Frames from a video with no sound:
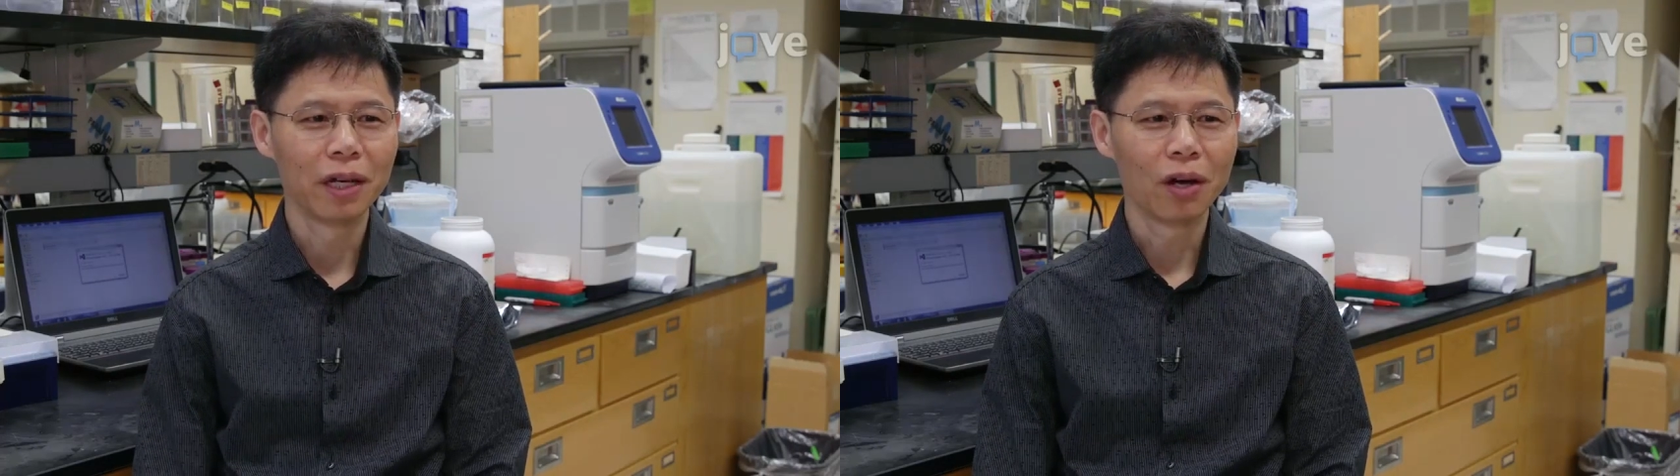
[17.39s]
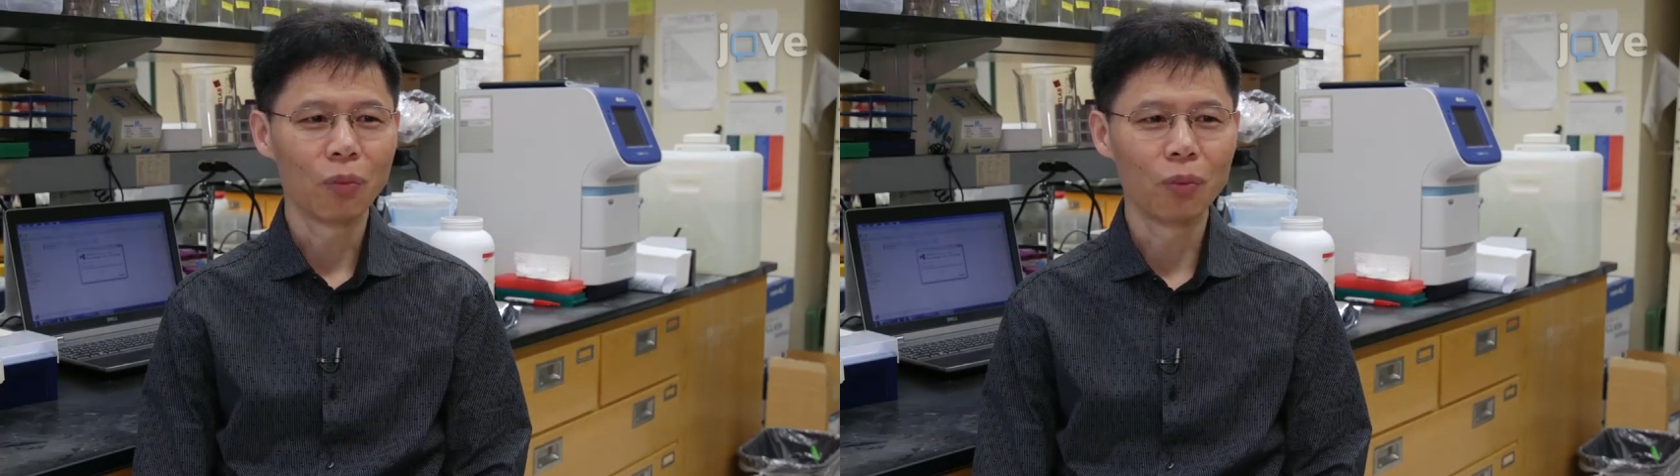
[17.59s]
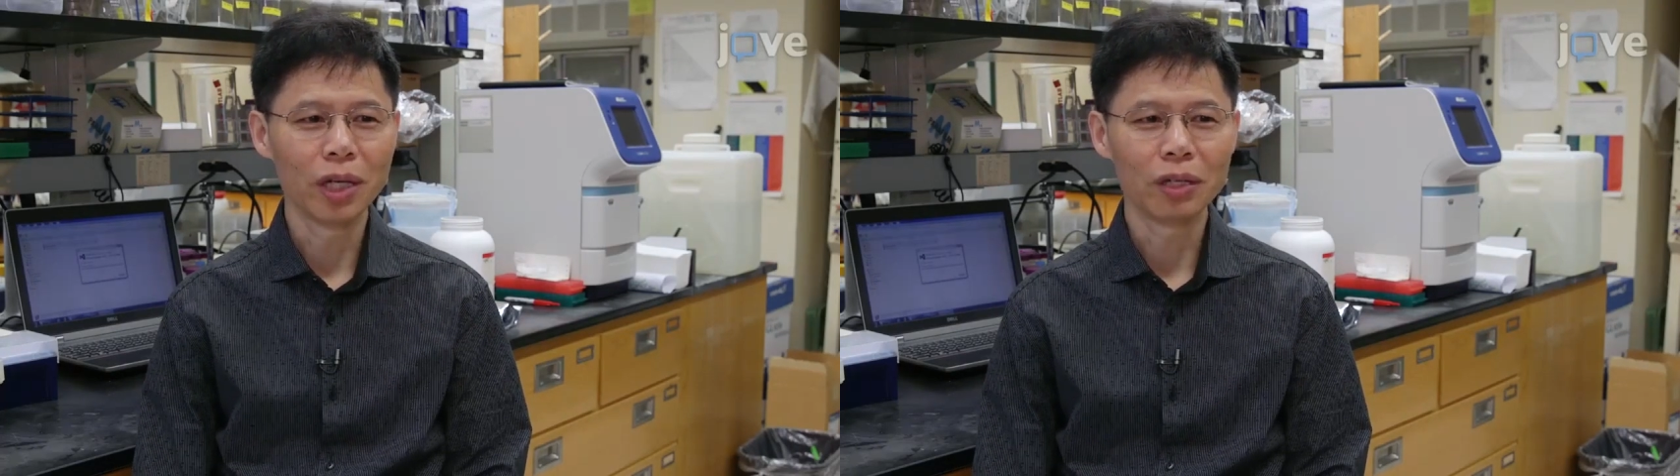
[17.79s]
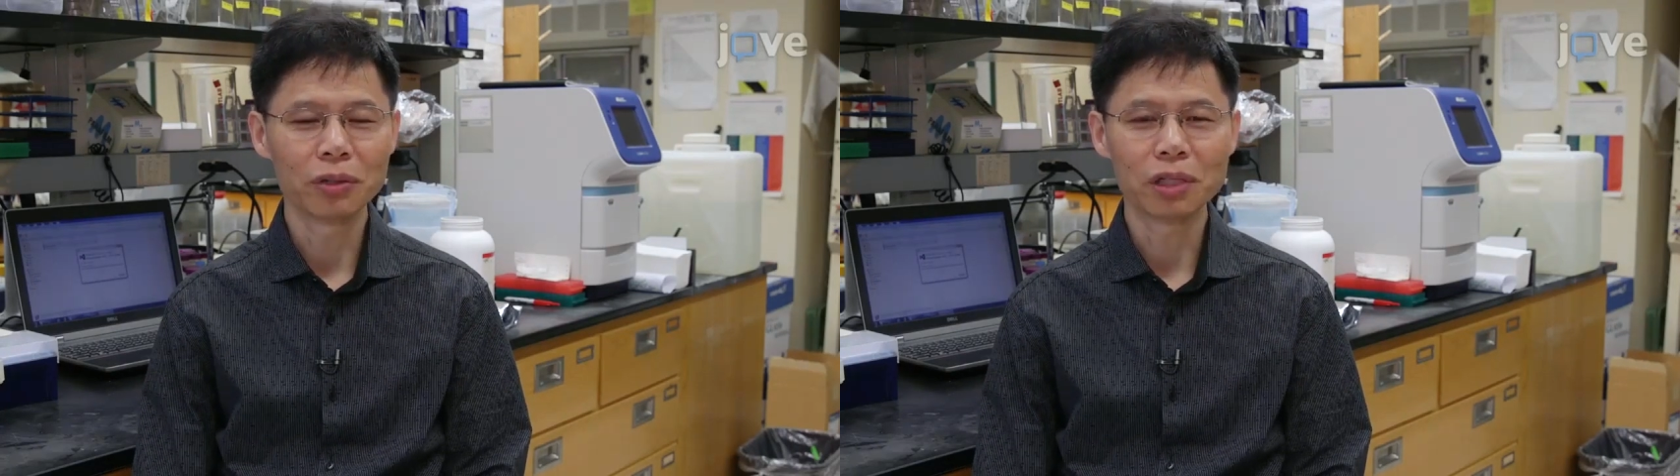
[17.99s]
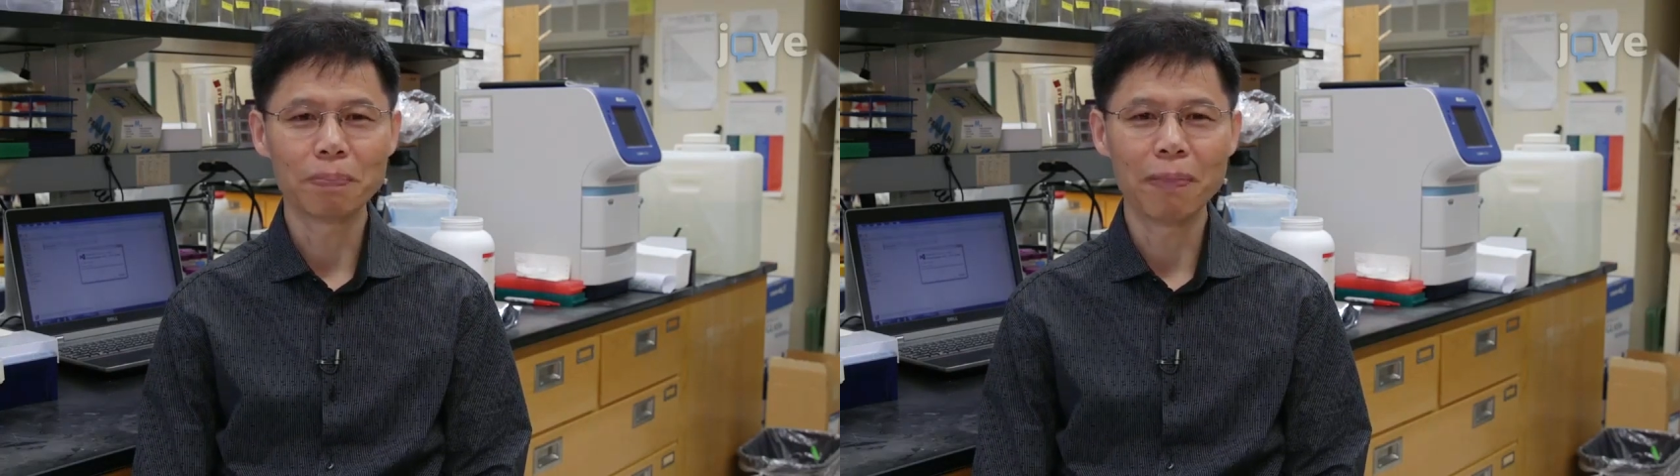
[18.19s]
We use
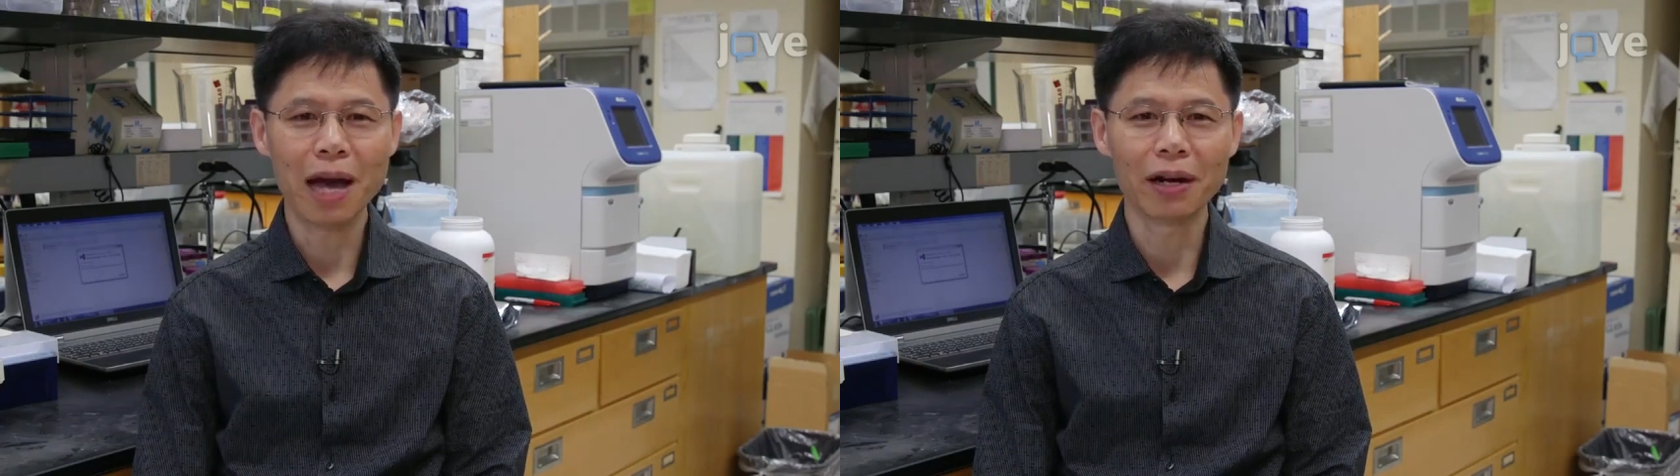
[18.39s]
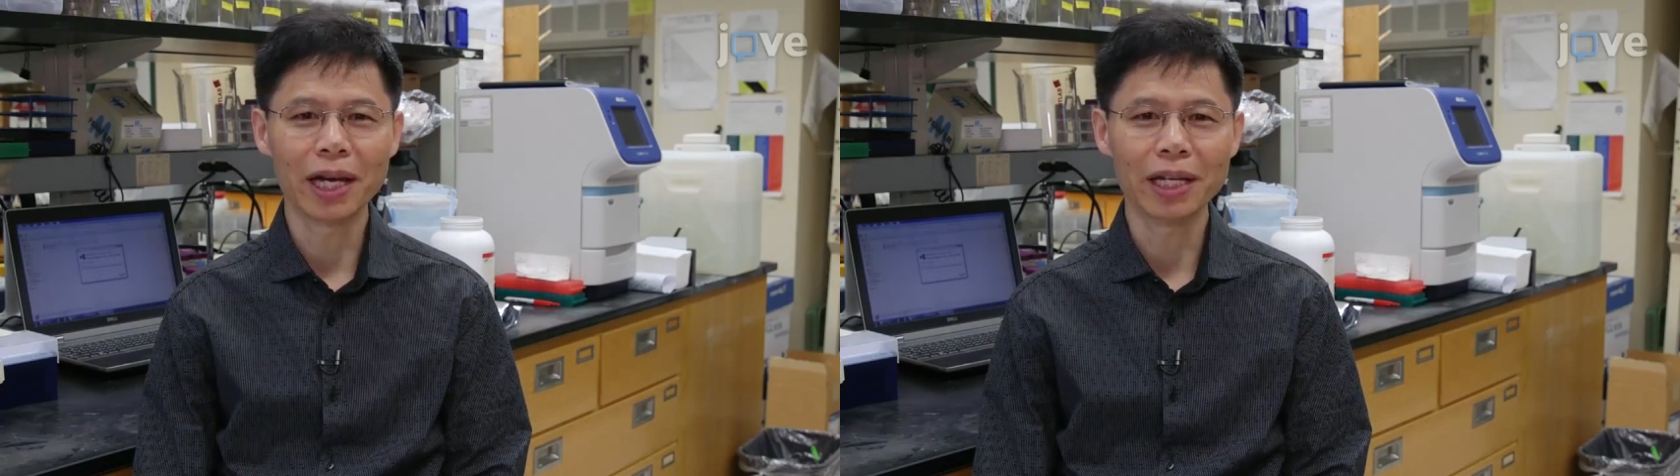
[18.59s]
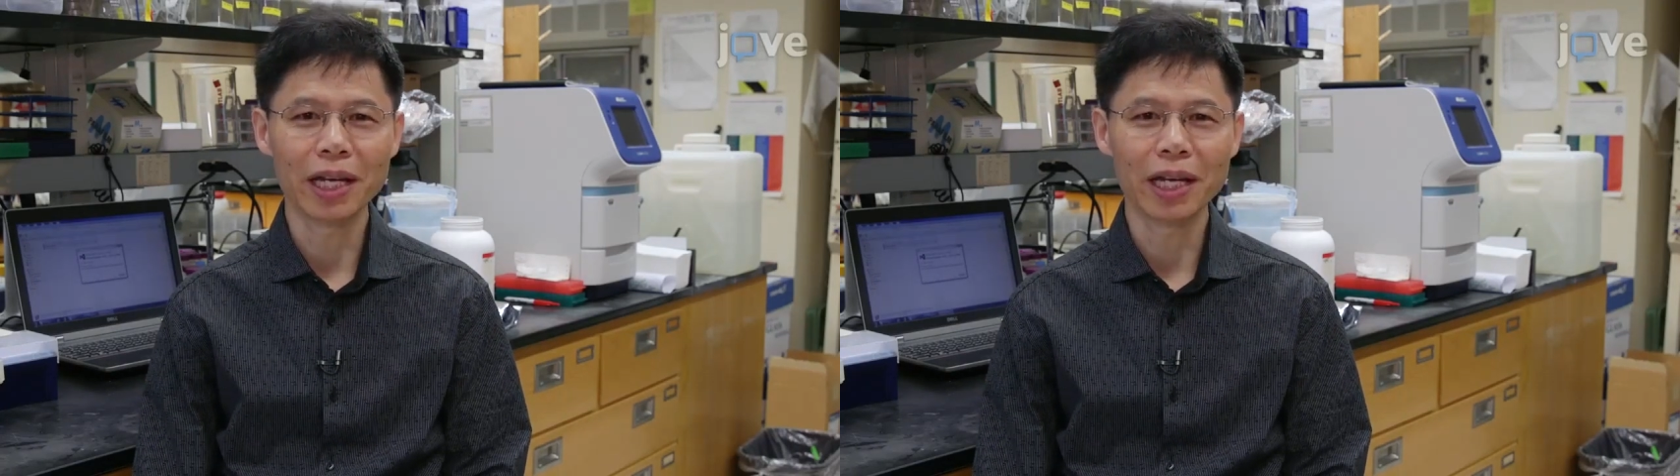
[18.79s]
BioLayer